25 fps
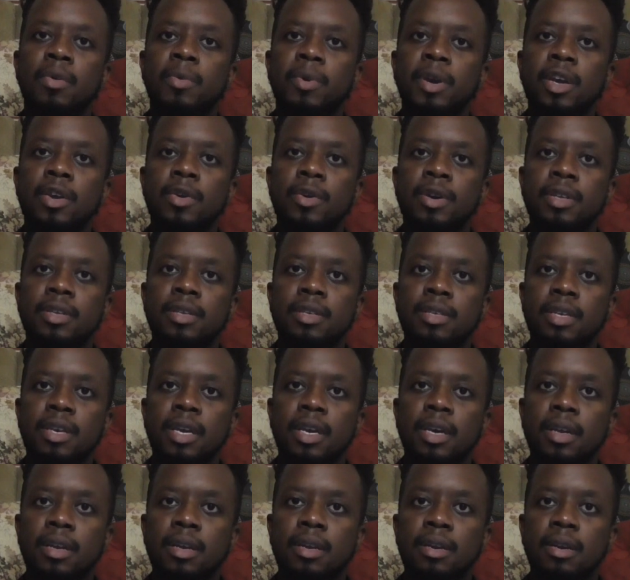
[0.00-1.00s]
it where you can
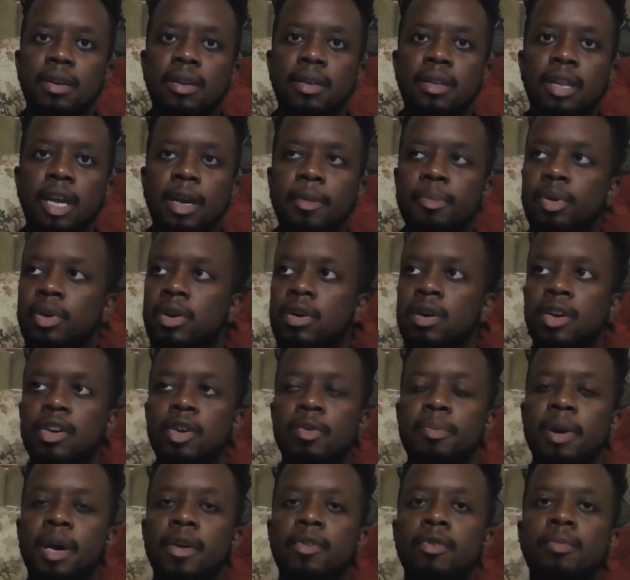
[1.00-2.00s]
see it. Like put it on
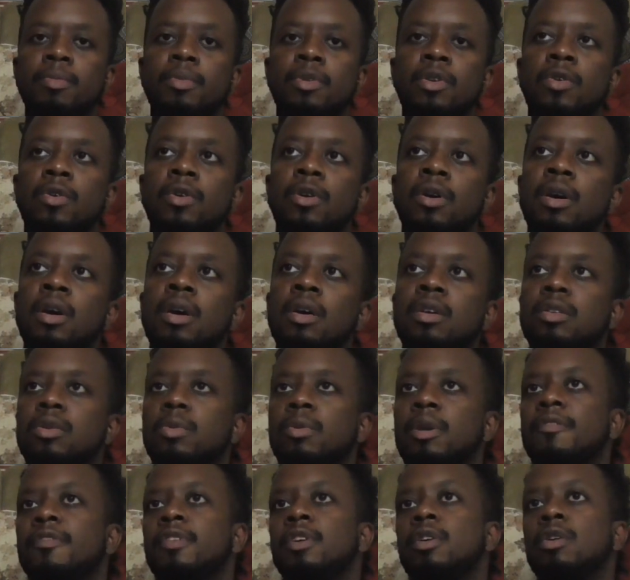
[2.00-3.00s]
your bedroom door, so
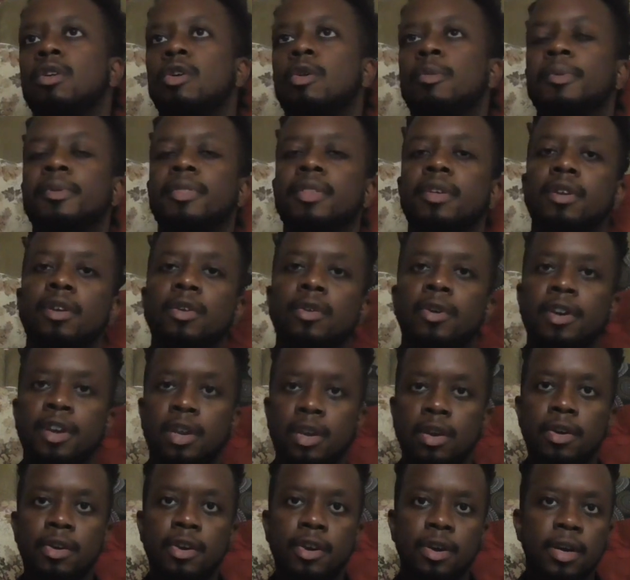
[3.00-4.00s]
whenever you go to open the door,
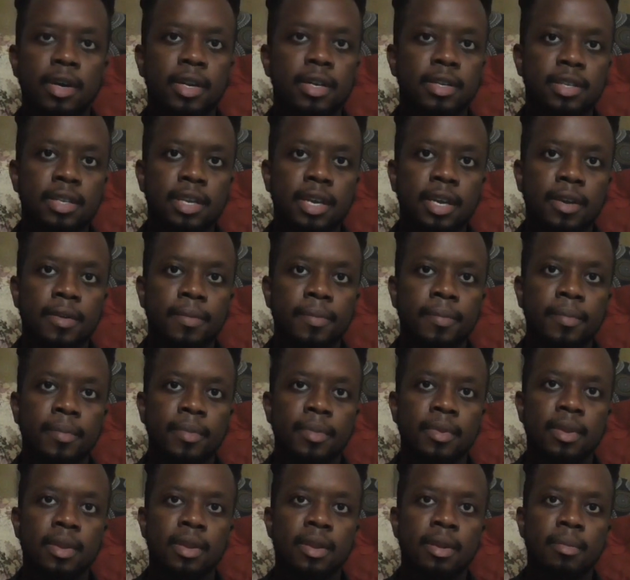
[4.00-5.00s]
you know you're going to see it.
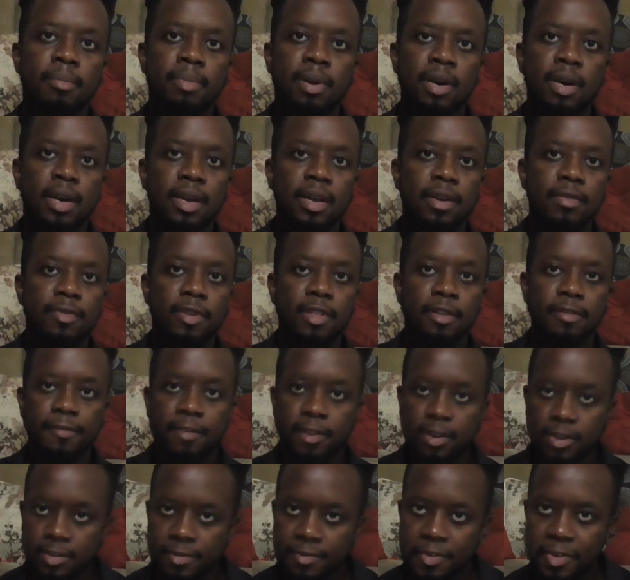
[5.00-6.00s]
But for the
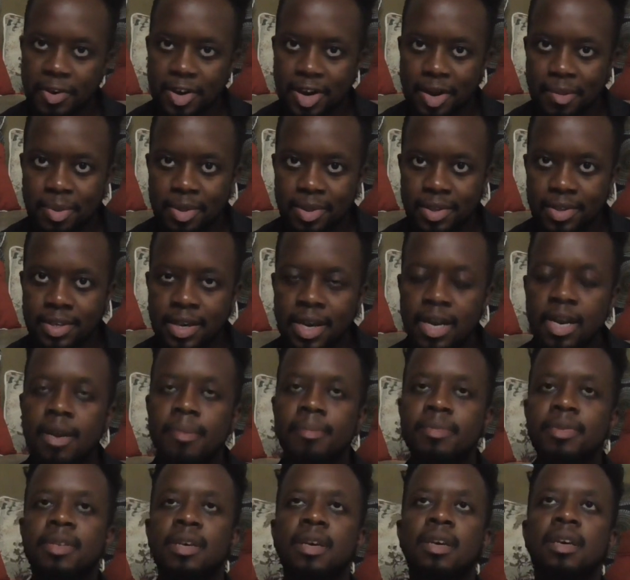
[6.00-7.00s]
first few couple of
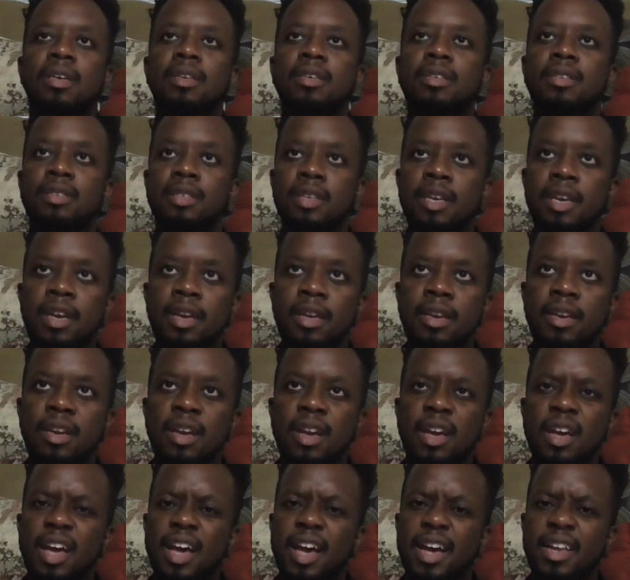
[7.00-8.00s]
times, see it
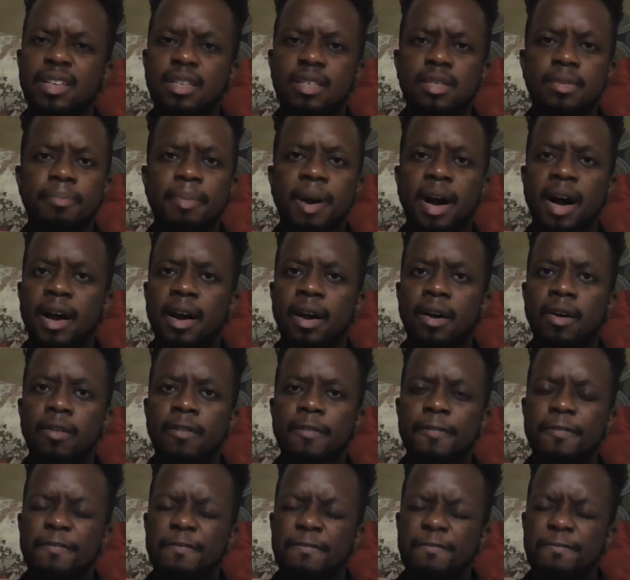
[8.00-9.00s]
and smile.
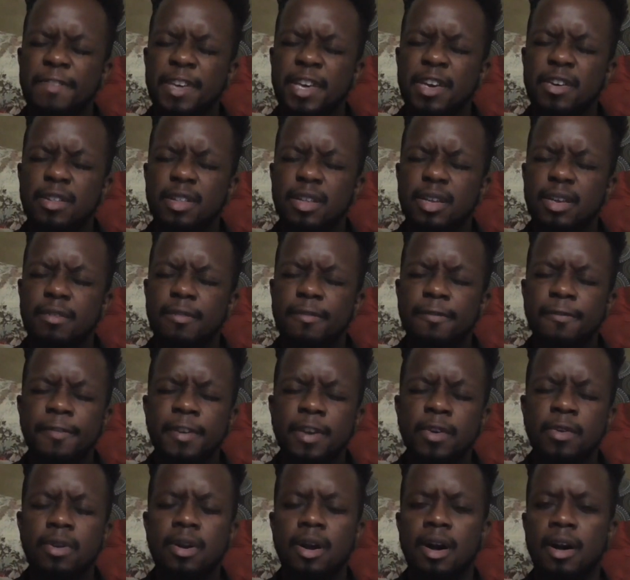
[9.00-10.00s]
Feel it.
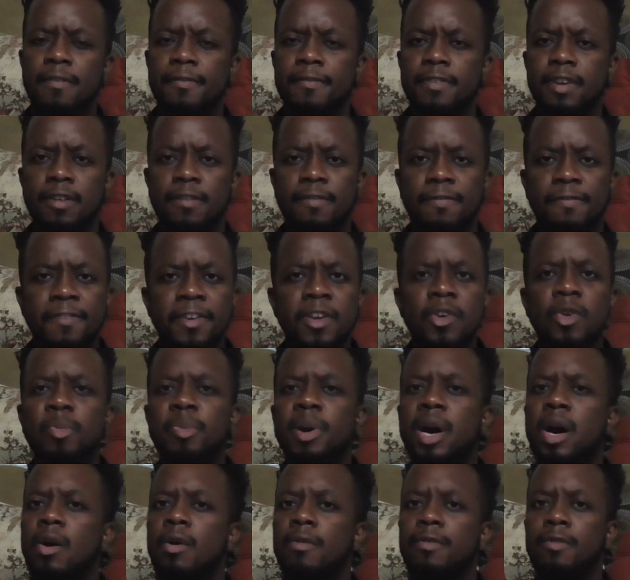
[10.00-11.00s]
Feel confident. Feel
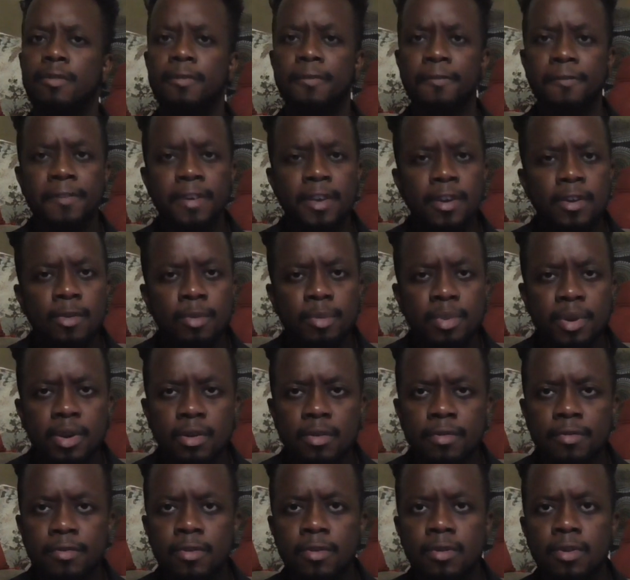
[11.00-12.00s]
powerful. Feel
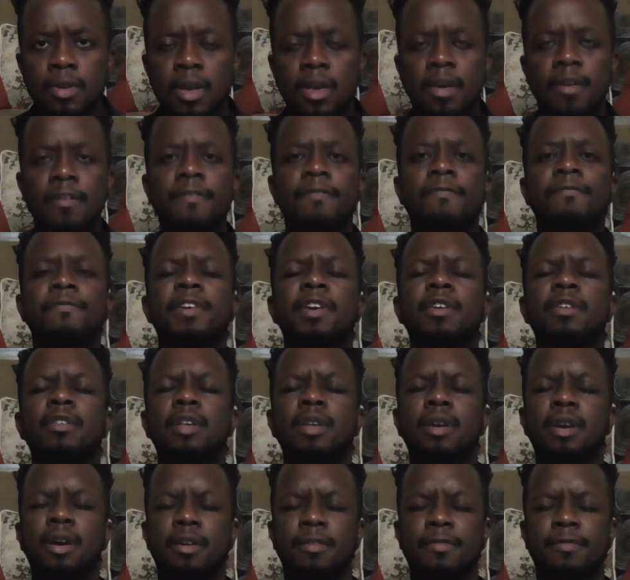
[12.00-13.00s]
beautiful. Feel
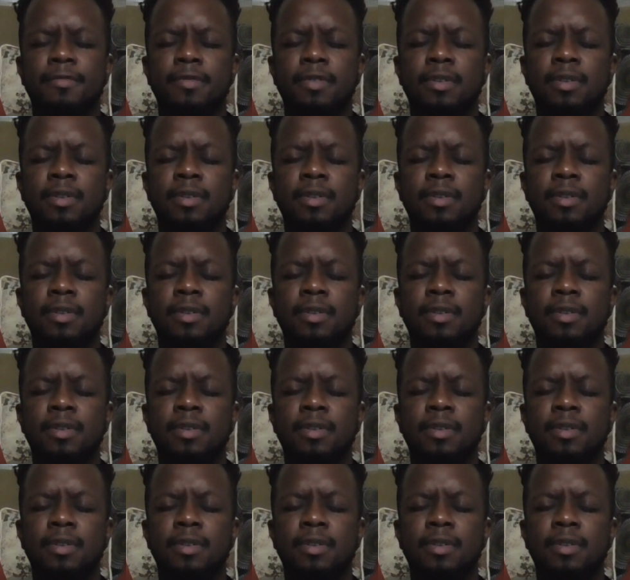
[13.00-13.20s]
enough.